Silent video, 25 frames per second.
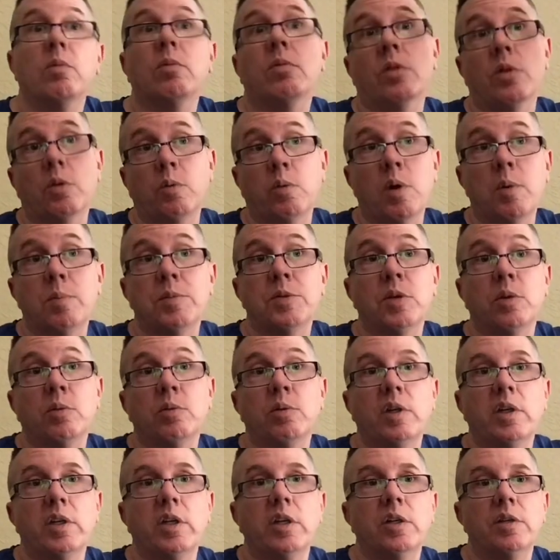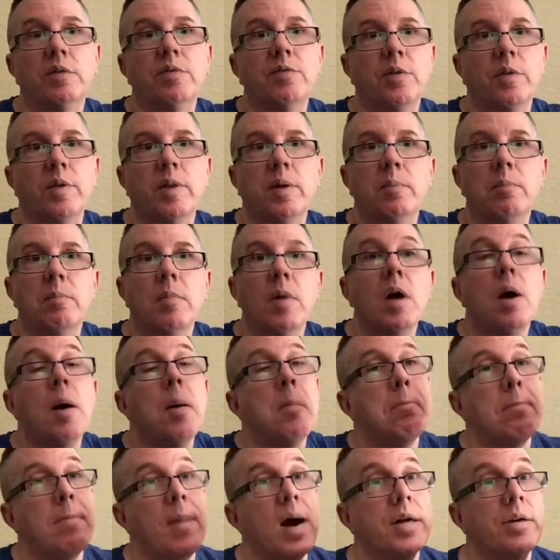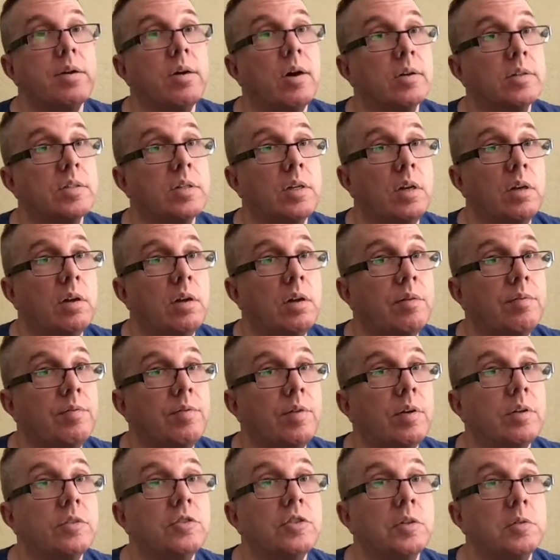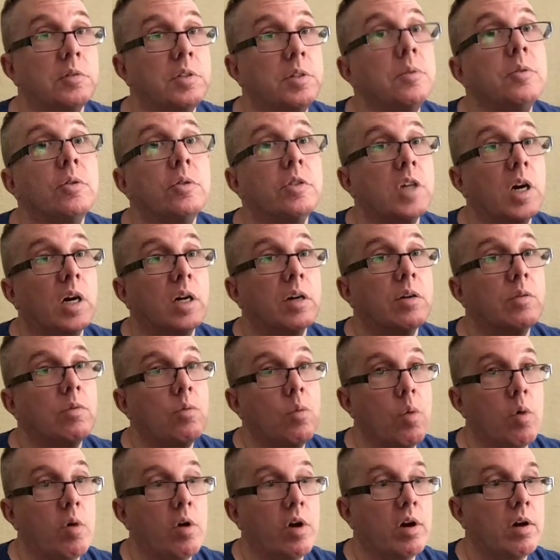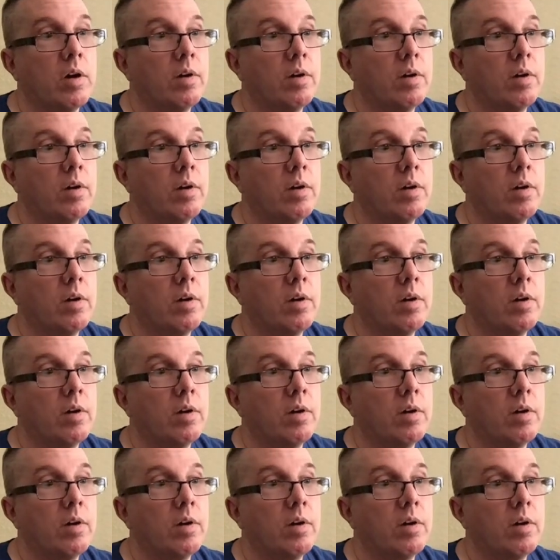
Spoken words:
The ropes are really good for them. My dogs love to do tug of war.